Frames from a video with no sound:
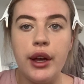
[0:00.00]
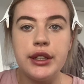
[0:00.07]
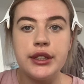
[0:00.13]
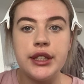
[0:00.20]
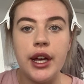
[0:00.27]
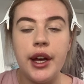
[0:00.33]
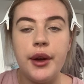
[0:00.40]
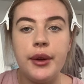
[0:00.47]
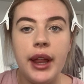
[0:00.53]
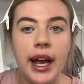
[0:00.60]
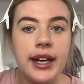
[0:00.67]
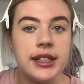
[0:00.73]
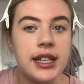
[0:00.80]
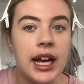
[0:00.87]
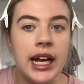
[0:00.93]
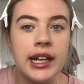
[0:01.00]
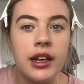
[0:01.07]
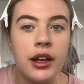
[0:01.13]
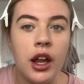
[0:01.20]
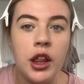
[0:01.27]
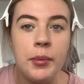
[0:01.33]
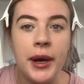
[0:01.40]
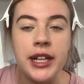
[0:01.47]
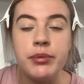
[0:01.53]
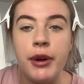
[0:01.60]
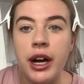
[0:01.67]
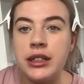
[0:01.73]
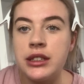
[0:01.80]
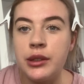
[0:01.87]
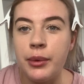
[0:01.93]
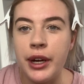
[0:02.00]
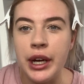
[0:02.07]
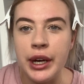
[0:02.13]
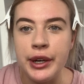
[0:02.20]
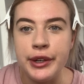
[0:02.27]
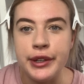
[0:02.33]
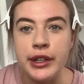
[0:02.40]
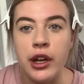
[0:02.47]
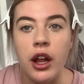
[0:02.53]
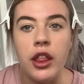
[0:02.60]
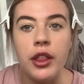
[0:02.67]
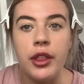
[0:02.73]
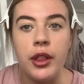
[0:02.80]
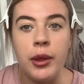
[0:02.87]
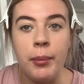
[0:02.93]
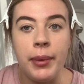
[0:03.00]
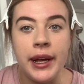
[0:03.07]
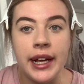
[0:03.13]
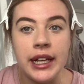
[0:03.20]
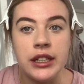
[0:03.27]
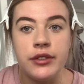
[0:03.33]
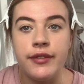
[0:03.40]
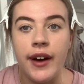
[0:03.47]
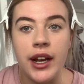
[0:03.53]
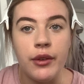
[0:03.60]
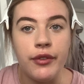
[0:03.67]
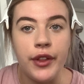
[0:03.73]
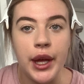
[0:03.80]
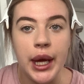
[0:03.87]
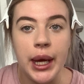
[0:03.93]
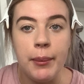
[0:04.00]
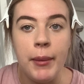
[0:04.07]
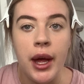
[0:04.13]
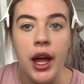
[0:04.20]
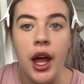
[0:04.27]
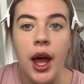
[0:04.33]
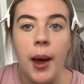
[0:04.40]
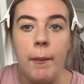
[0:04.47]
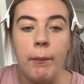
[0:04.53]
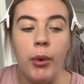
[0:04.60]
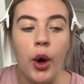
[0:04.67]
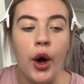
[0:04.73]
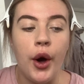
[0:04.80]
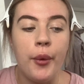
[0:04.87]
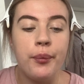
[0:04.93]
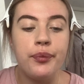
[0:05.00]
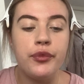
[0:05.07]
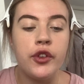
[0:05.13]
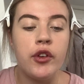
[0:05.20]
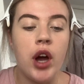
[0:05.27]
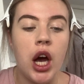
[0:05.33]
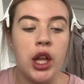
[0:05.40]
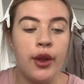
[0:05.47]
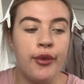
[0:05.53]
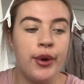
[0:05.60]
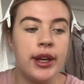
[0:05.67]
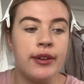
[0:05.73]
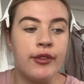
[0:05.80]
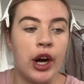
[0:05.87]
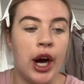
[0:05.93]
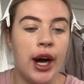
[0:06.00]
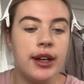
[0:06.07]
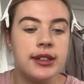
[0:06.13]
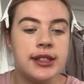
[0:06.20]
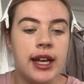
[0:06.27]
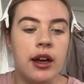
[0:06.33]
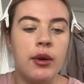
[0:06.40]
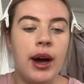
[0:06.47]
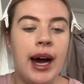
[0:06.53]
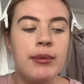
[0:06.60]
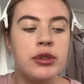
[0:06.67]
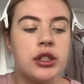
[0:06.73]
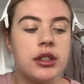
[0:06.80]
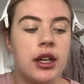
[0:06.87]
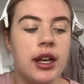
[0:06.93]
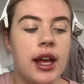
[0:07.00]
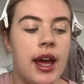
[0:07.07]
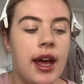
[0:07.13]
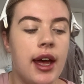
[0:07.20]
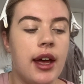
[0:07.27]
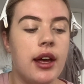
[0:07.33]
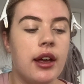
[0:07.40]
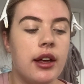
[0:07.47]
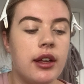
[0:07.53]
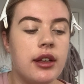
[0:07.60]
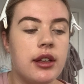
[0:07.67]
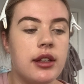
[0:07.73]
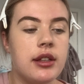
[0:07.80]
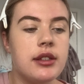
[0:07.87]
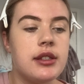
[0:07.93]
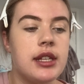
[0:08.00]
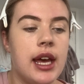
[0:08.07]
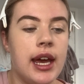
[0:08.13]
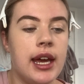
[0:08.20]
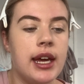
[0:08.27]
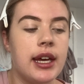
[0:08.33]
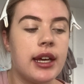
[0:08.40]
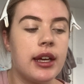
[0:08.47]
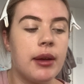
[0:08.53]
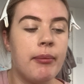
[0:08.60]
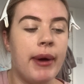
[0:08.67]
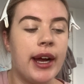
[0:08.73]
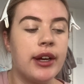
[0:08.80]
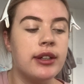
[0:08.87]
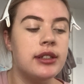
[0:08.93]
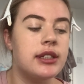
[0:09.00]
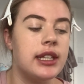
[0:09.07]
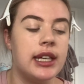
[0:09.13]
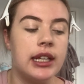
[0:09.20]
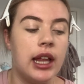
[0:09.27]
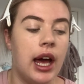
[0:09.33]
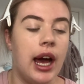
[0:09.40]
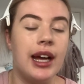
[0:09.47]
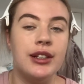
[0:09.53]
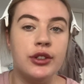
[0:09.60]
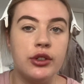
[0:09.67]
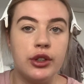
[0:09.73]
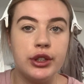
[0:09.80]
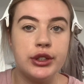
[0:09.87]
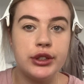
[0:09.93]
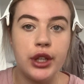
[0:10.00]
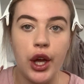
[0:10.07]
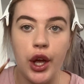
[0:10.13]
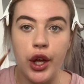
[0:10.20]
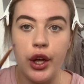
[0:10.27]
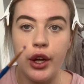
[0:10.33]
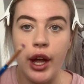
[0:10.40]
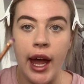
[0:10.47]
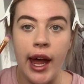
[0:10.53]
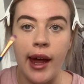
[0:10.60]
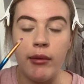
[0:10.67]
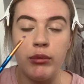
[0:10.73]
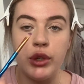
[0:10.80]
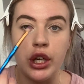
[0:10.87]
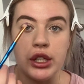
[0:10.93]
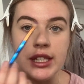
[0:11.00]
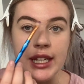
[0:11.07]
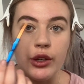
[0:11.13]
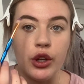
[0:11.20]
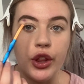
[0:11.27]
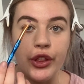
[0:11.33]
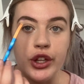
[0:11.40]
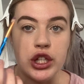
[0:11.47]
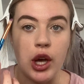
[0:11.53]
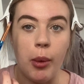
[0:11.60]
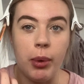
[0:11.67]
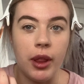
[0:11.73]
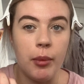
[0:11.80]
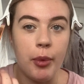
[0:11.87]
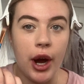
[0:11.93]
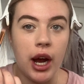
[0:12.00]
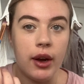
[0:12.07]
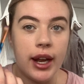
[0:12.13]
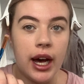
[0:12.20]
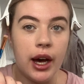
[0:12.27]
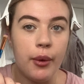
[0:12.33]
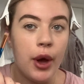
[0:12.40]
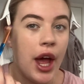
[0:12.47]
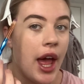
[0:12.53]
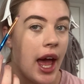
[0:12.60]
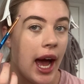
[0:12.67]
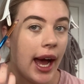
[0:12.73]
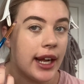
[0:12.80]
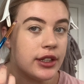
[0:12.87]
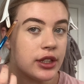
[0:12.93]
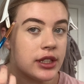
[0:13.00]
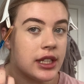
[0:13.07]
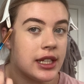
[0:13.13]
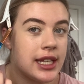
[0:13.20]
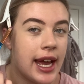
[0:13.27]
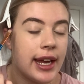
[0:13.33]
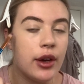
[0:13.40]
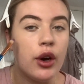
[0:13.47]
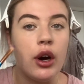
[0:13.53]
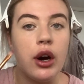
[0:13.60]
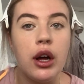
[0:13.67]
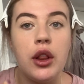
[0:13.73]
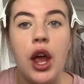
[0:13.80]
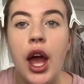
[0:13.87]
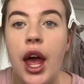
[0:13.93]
So, like I said, not the best brows in the world, not the biggest fan of them, but you've got to love what you've got. So I'm just gonna take my concealer and just conceal the top of the brow now, and just the tail.